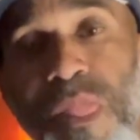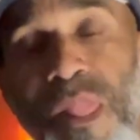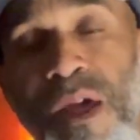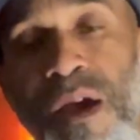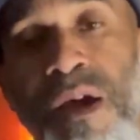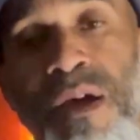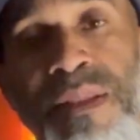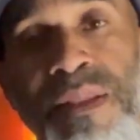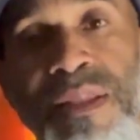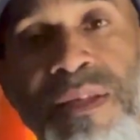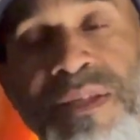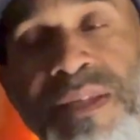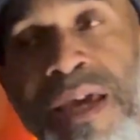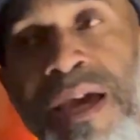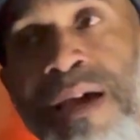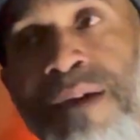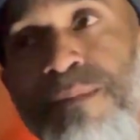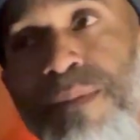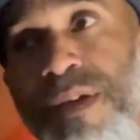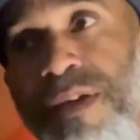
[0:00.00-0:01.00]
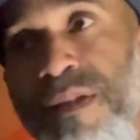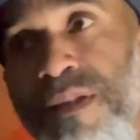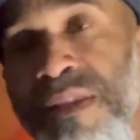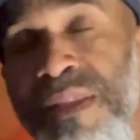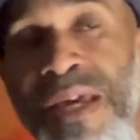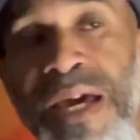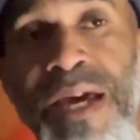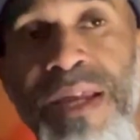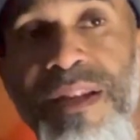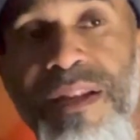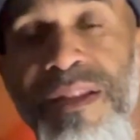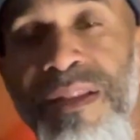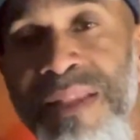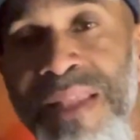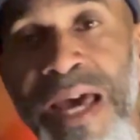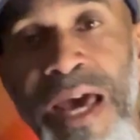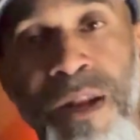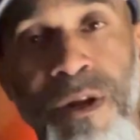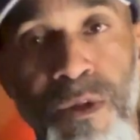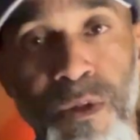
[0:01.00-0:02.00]
on this app, that
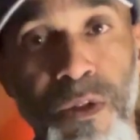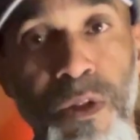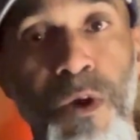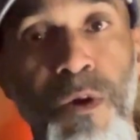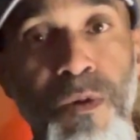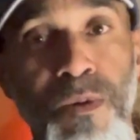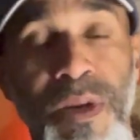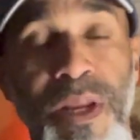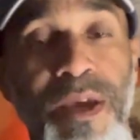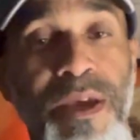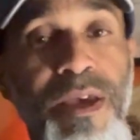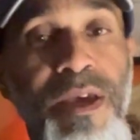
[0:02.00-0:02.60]
alone,